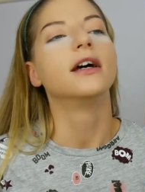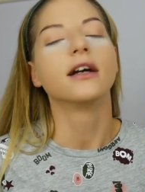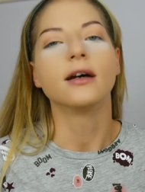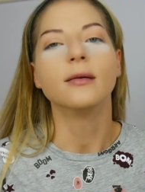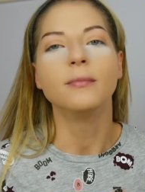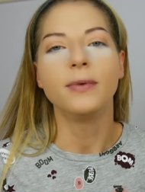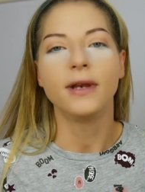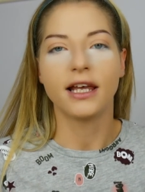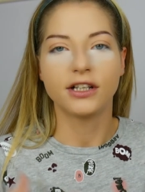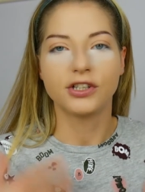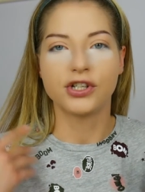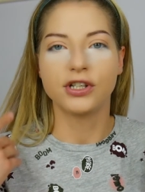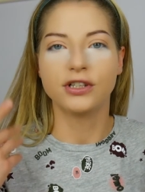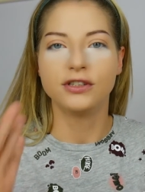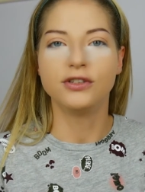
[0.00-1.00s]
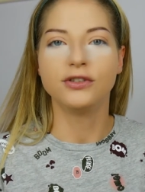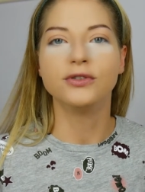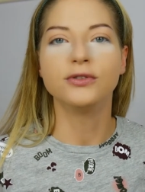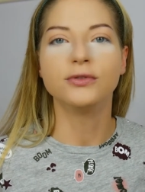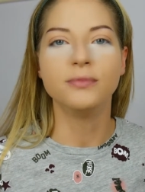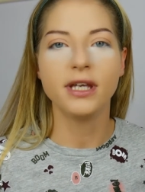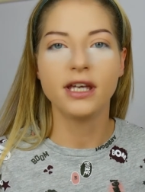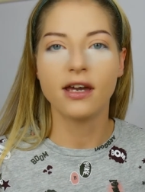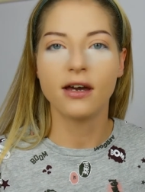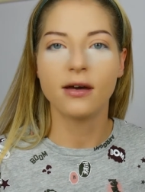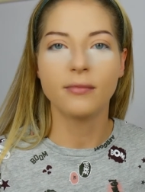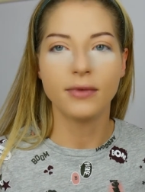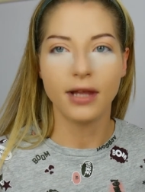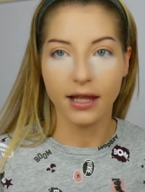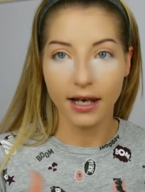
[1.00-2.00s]
complexion to
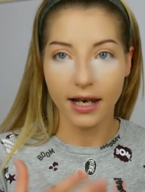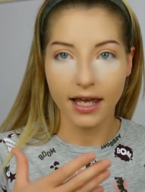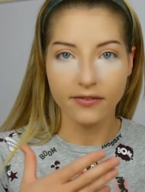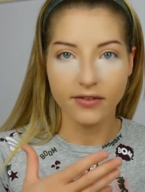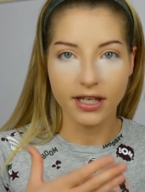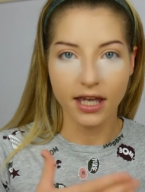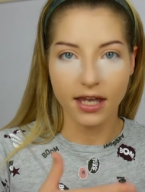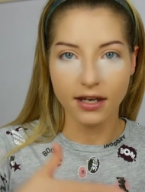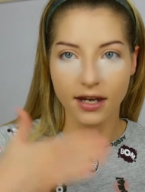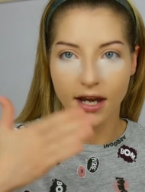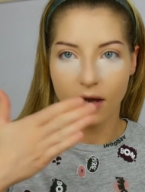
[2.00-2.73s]
become alive again.